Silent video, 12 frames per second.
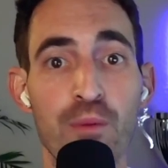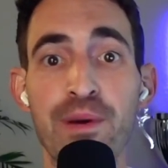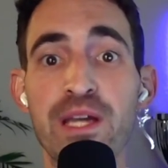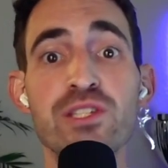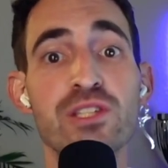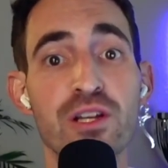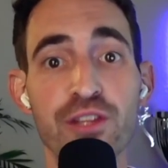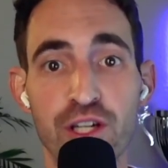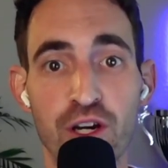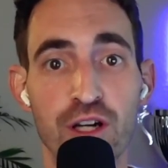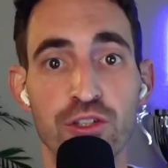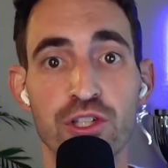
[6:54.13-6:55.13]
based on the
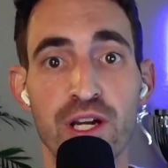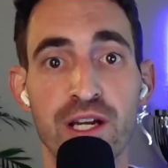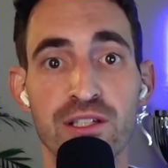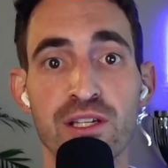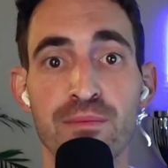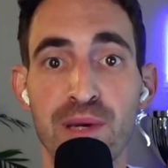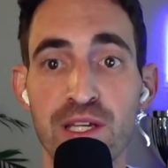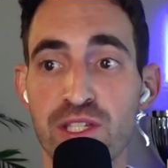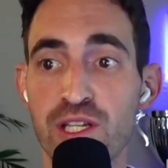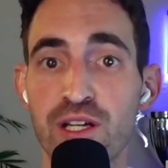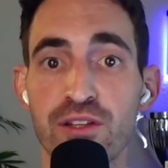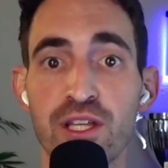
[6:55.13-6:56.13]
contract, based
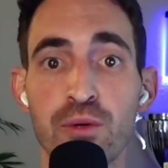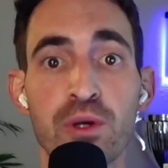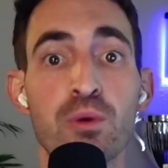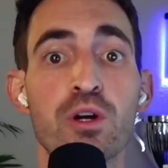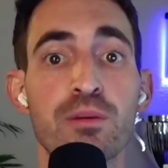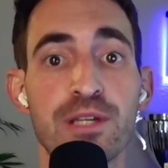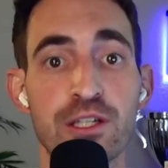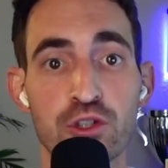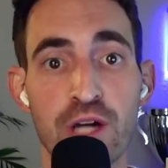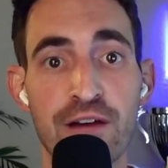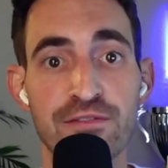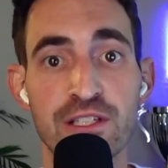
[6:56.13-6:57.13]
on we want to be a
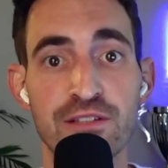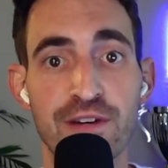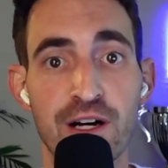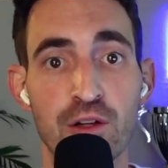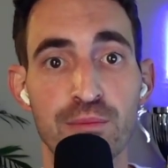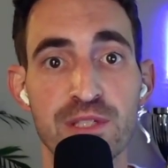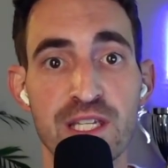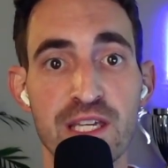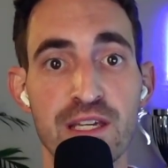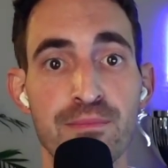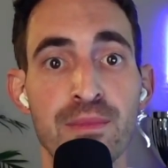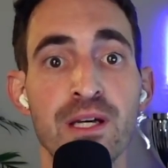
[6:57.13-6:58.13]
draft and develop
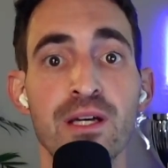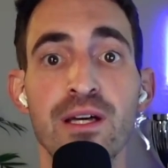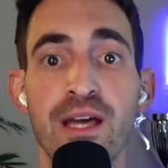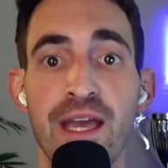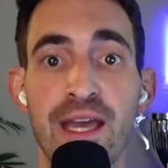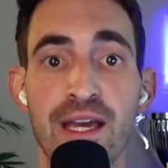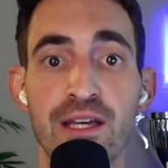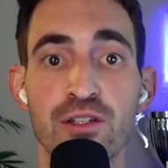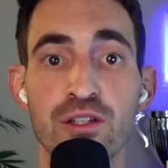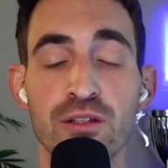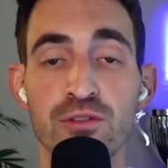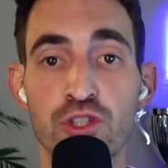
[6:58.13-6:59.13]
team, and
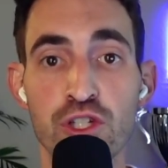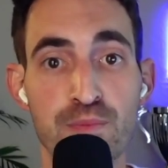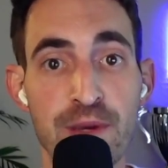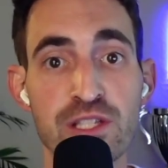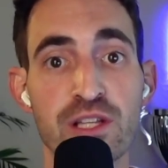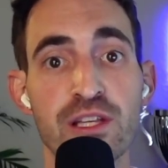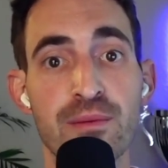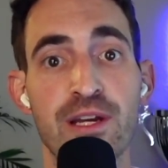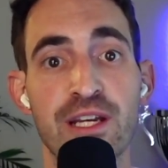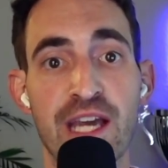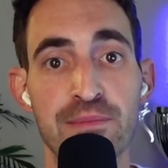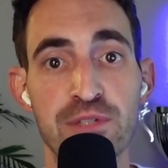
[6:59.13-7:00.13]
just based on the amount
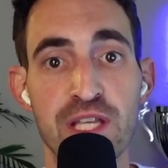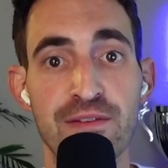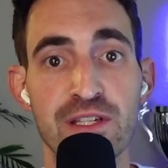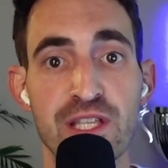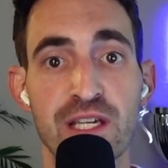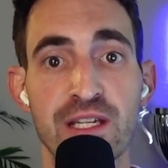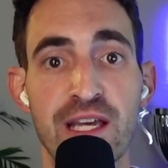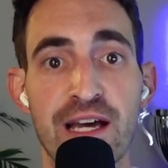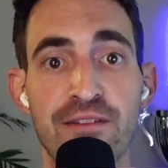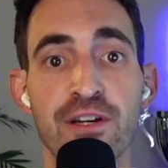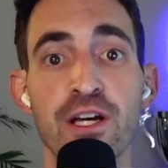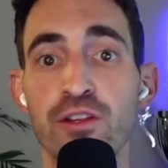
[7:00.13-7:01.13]
of savings they can
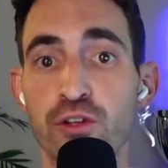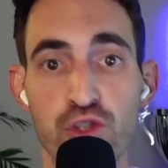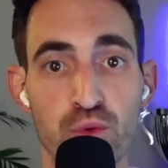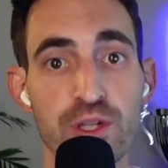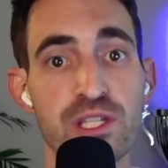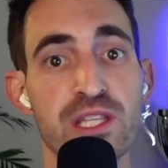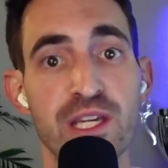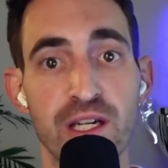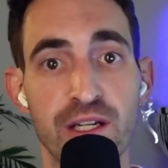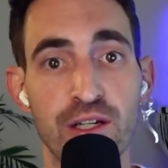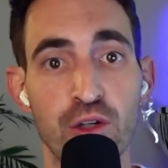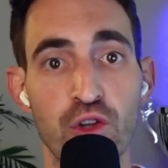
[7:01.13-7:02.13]
have, there's a reason they cut
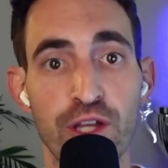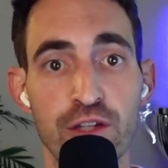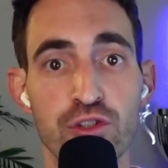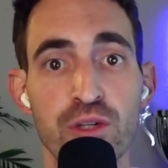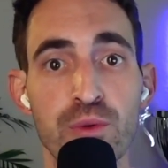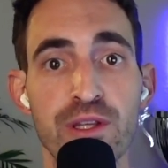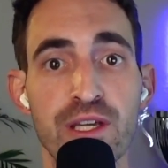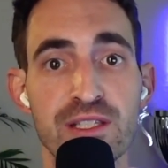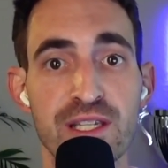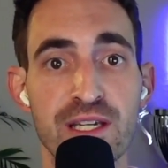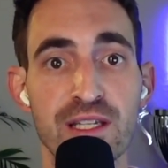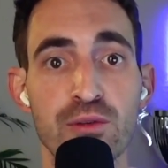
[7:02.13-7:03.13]
Harold Landry when they
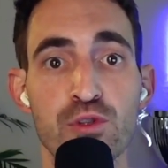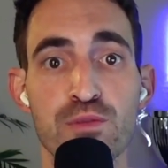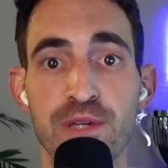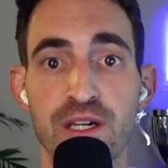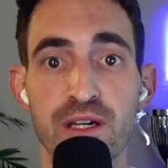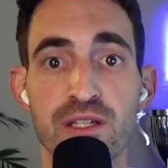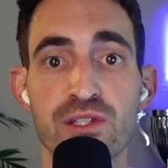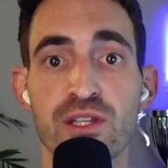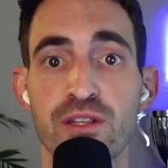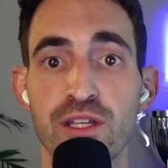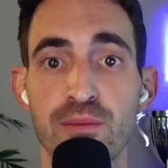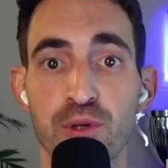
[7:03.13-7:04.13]
did. It was because
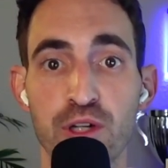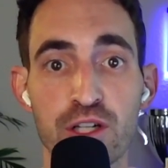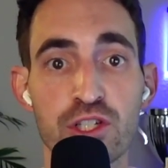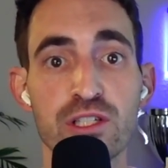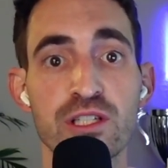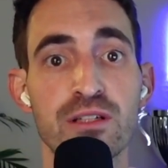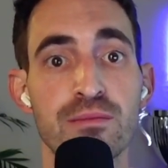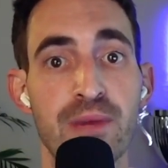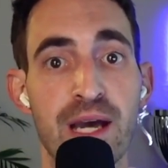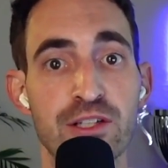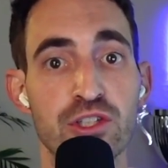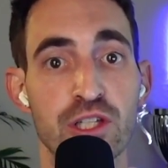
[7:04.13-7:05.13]
the production didn't
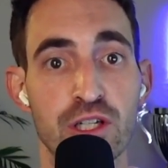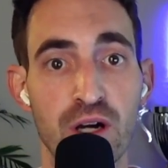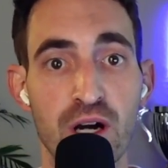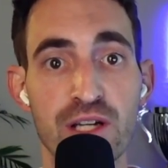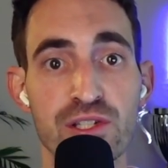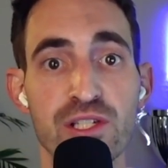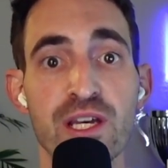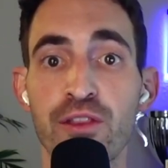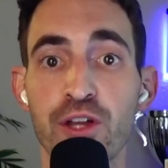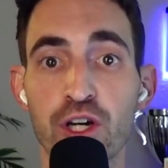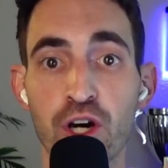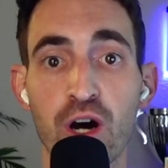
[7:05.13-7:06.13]
match the cost.
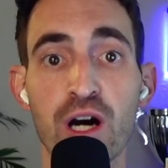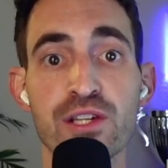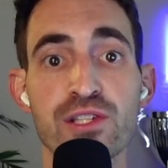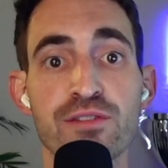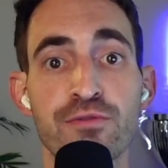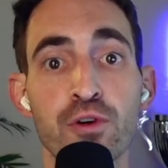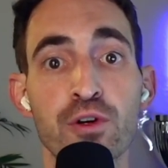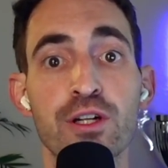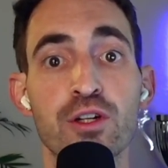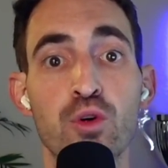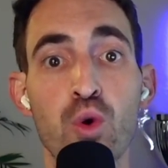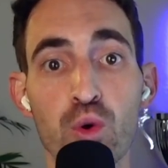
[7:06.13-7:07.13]
The cost for a
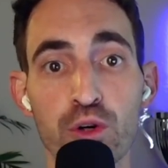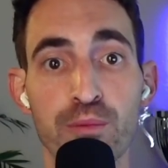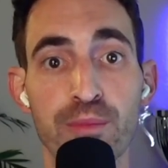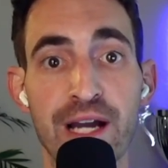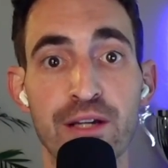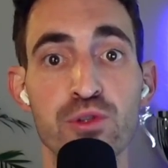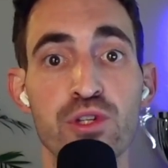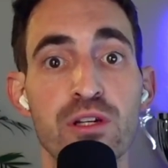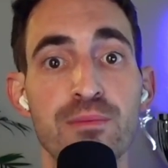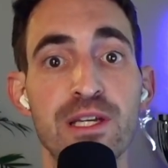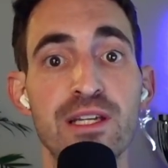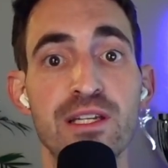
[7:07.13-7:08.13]
cornerback who's going to
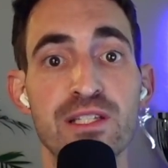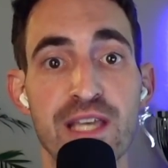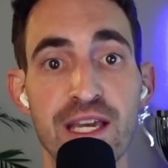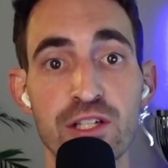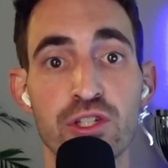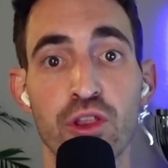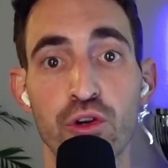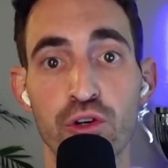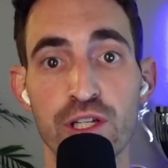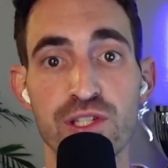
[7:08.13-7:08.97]
be in his age 30